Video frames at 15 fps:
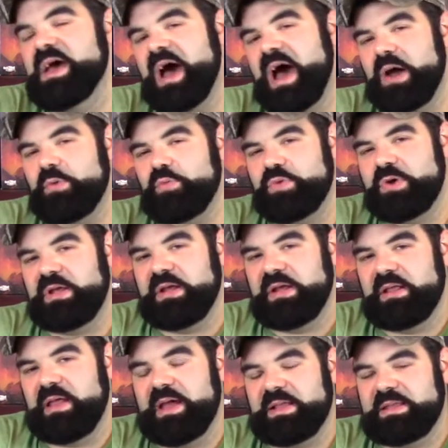I really
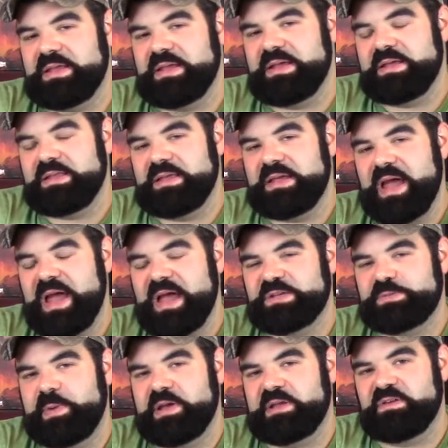like the, the
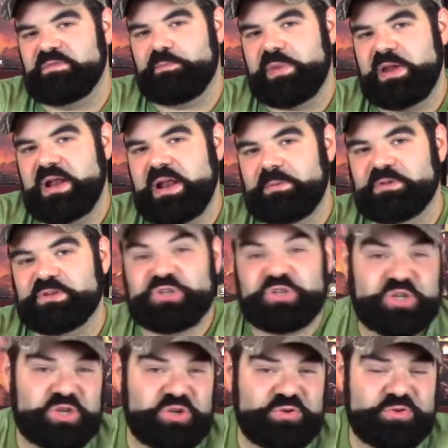aspect of being able to
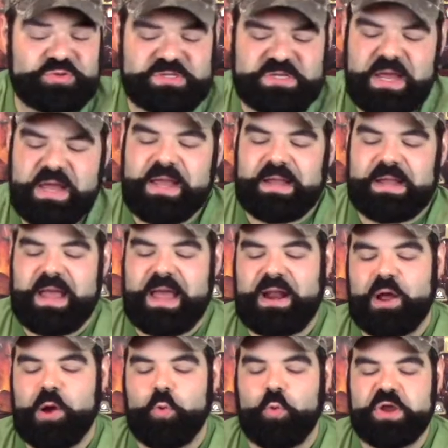choose kind
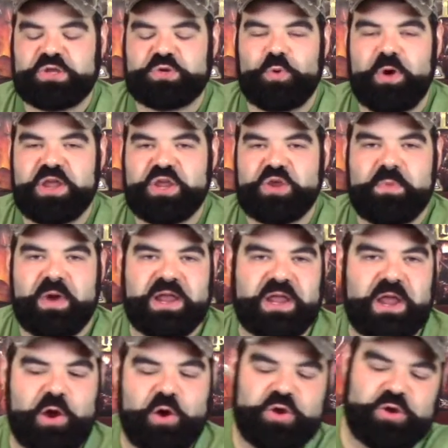of which way you might go.